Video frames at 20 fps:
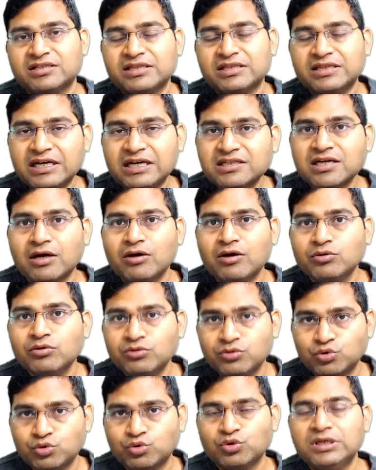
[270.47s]
And that's how
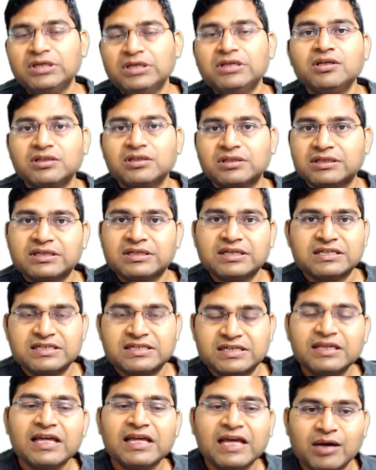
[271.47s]
usually the
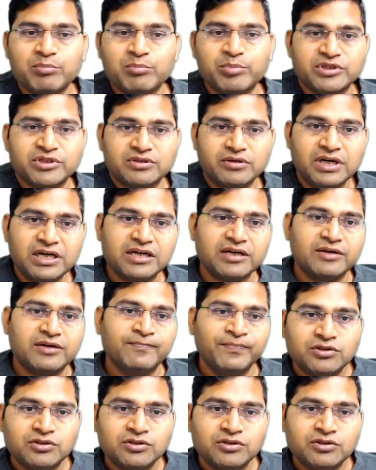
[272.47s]
testing happens, right?